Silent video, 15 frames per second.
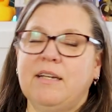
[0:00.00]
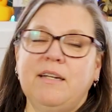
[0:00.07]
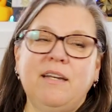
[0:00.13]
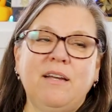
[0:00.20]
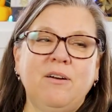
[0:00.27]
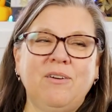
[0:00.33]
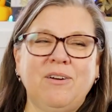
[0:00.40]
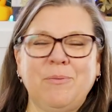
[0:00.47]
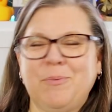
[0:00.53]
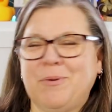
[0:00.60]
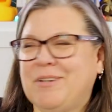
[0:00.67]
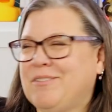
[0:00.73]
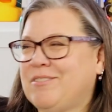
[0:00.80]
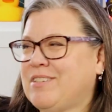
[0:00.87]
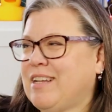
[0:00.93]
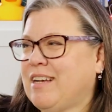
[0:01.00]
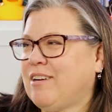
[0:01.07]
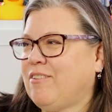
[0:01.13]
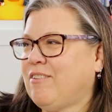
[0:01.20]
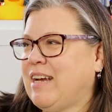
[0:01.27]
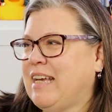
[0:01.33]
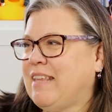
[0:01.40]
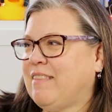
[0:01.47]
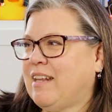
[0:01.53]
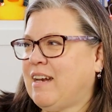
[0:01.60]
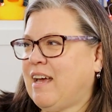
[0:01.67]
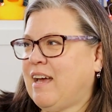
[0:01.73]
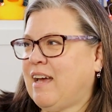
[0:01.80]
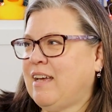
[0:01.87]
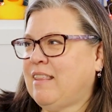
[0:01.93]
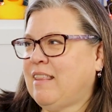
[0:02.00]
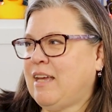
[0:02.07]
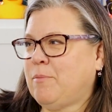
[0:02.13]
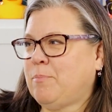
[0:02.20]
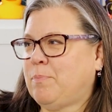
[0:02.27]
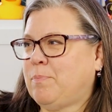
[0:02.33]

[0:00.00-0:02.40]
No, our printer's not great, and then I like...